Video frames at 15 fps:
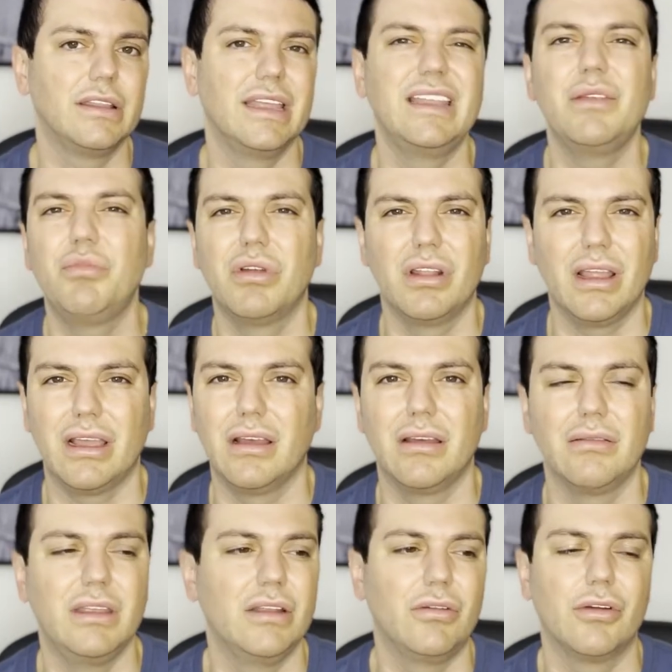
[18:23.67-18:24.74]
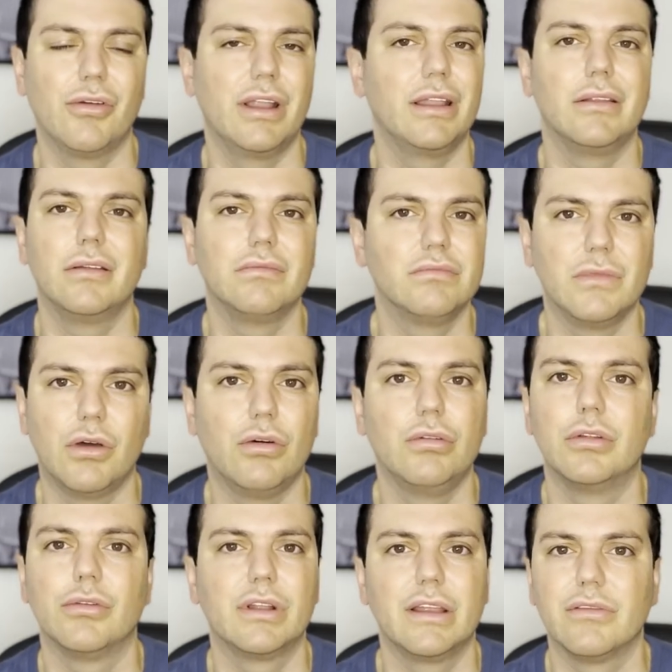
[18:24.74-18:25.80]
They did put like a, you know, a credit
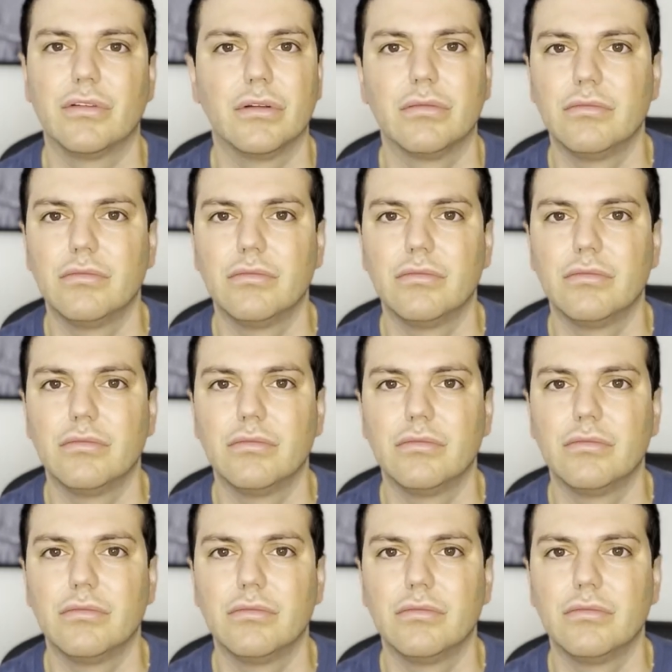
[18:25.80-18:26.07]
hold or whatever,